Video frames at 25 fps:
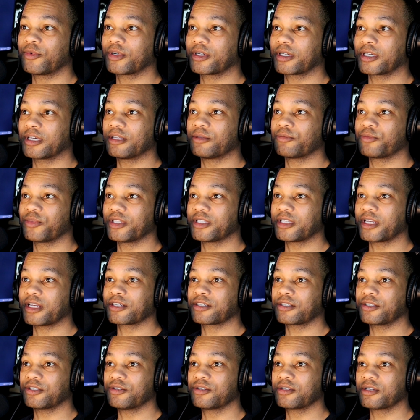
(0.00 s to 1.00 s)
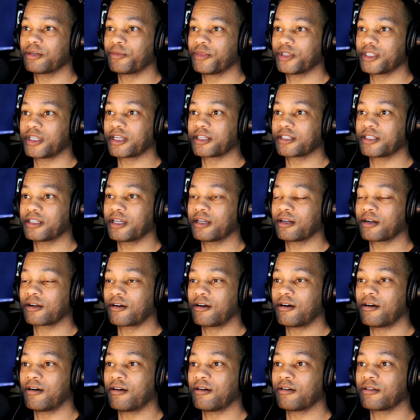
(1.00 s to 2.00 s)
can potentially you can get potentially get a
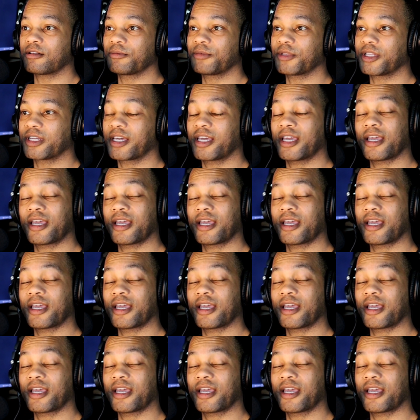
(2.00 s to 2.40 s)
call and be like,